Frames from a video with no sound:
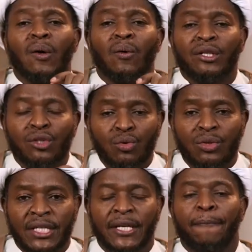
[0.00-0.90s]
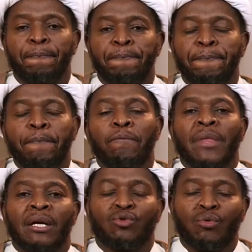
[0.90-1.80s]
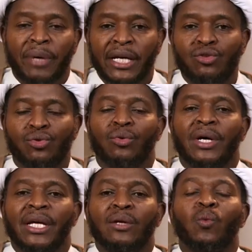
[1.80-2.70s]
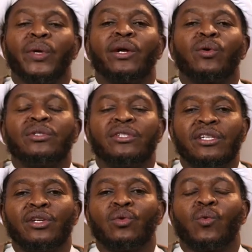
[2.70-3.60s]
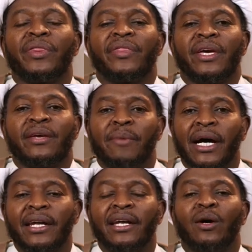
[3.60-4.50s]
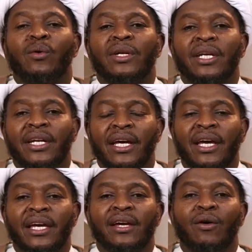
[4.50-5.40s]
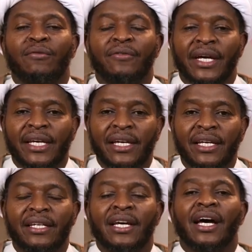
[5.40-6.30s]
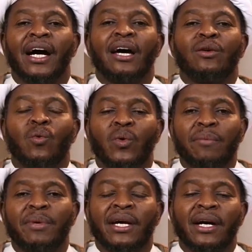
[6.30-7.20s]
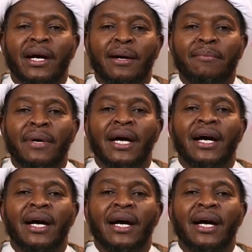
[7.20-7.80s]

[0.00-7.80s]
our duty to make sure that we continue with the ibadah on the day of Eid and we become